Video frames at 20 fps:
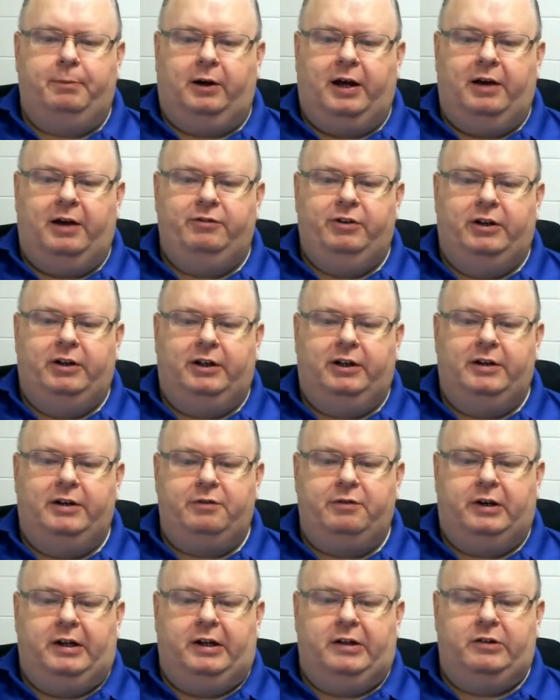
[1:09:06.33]
I don't have any
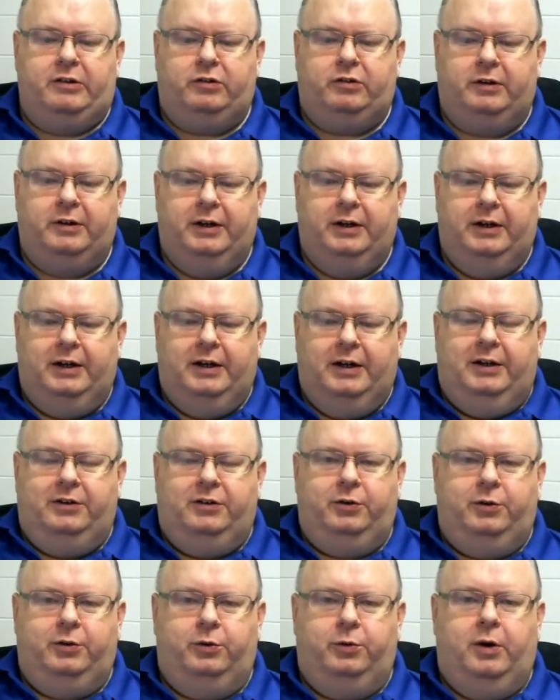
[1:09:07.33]
definites
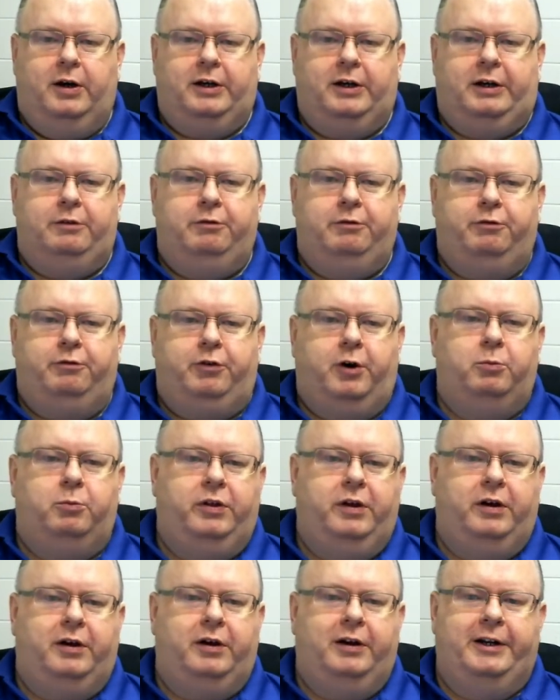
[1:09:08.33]
to confirm
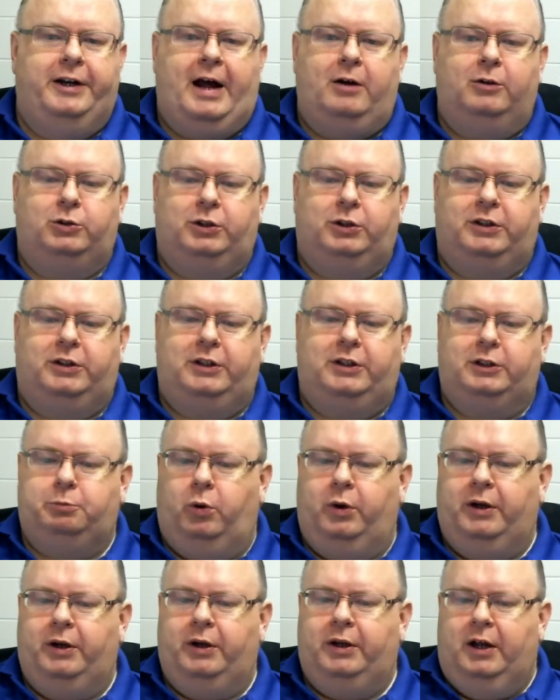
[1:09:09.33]
with you and announce at this
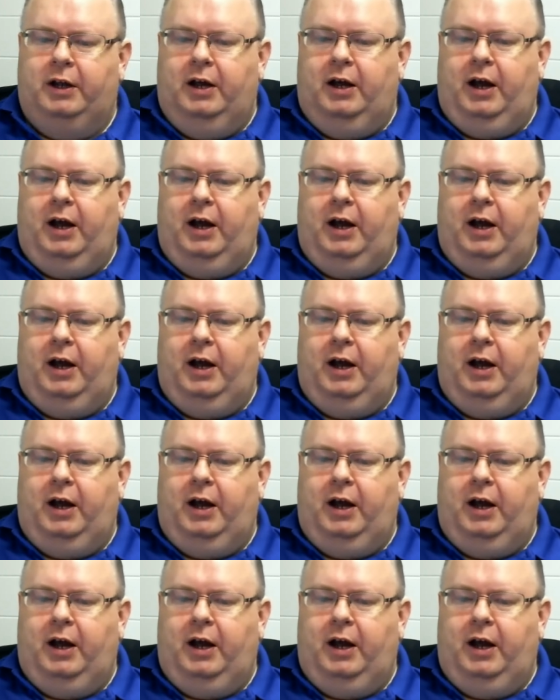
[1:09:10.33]
point.